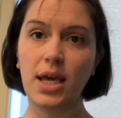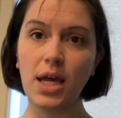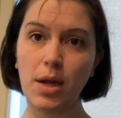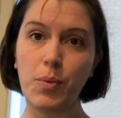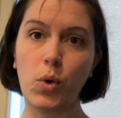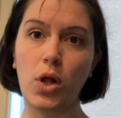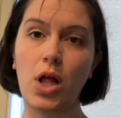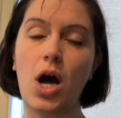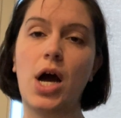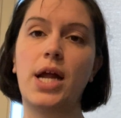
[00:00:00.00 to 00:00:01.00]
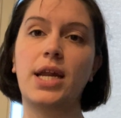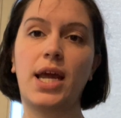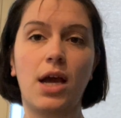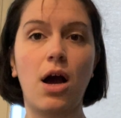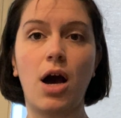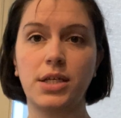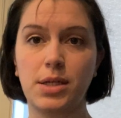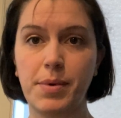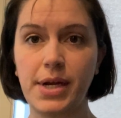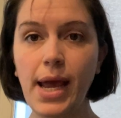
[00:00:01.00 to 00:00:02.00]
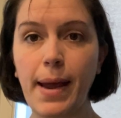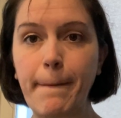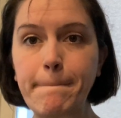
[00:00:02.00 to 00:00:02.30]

kiddie pool on a hot summer day.